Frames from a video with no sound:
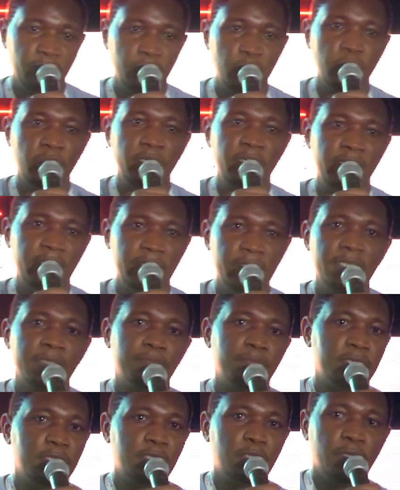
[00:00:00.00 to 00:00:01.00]
you are needed at a
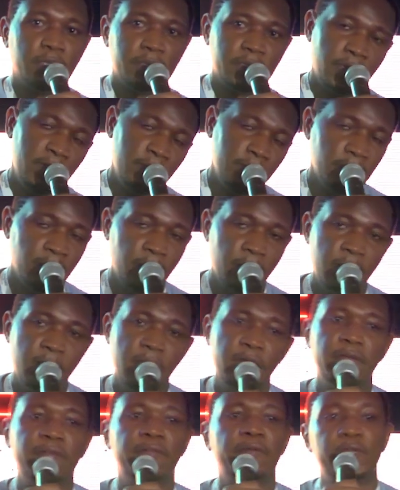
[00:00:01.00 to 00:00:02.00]
particular time.
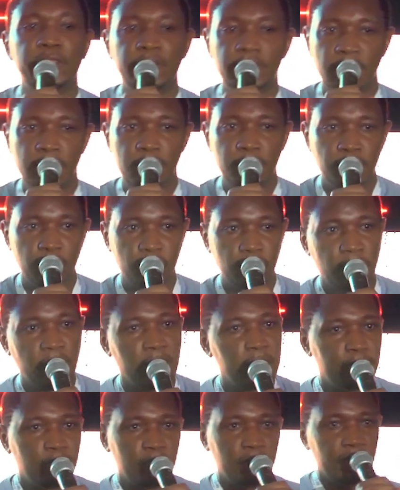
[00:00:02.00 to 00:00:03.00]
For example,
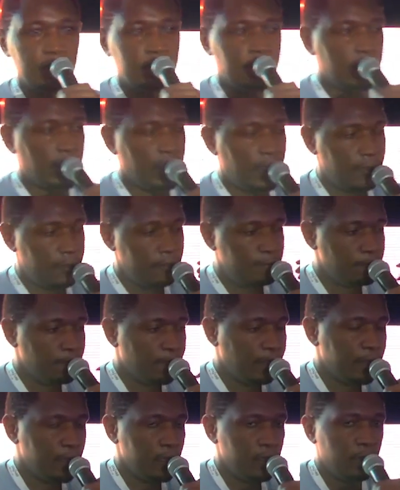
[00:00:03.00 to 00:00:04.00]
hypothetically,
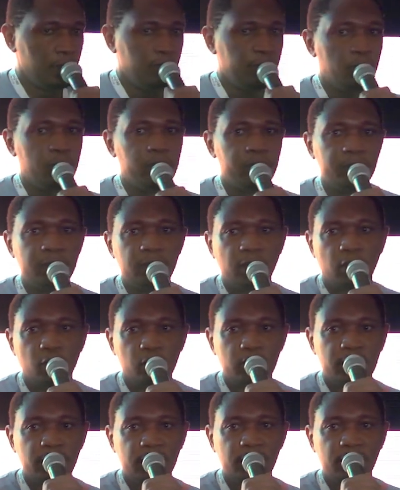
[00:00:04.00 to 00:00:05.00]
if you create a
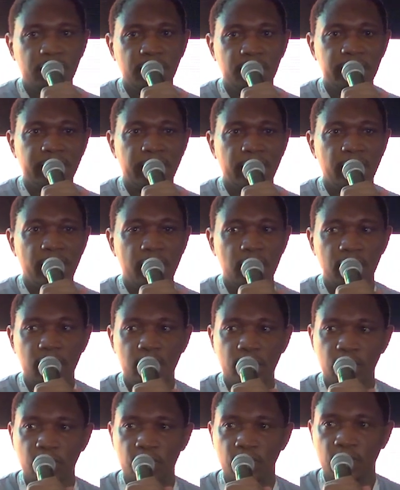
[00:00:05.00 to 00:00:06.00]
container that can
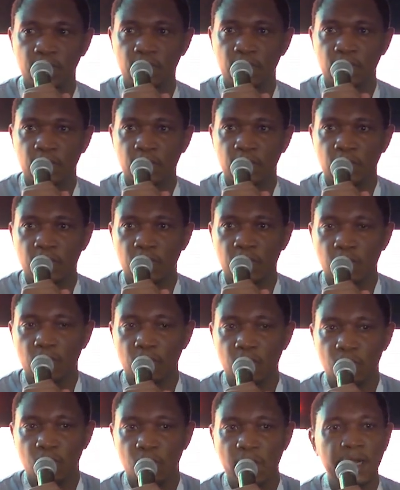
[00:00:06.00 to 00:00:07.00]
handle
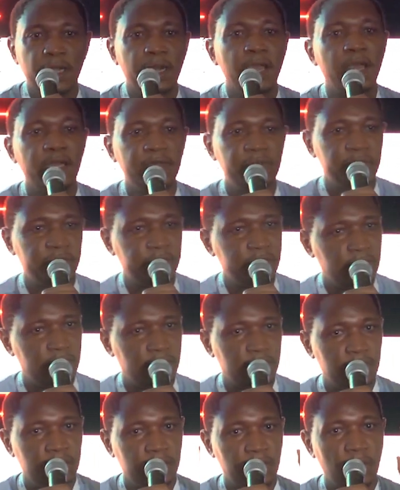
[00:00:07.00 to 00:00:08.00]
100
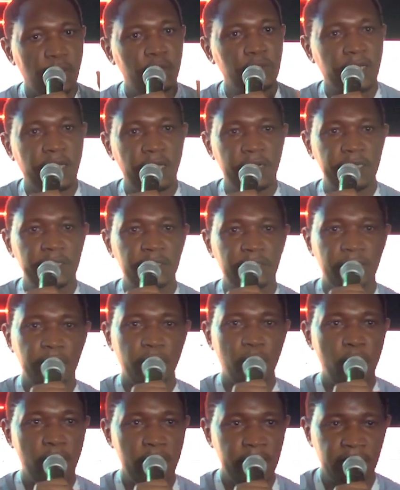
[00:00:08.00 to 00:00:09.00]
concurrent
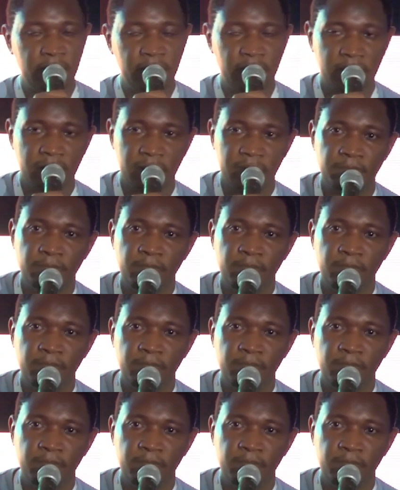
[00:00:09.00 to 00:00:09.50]
requests,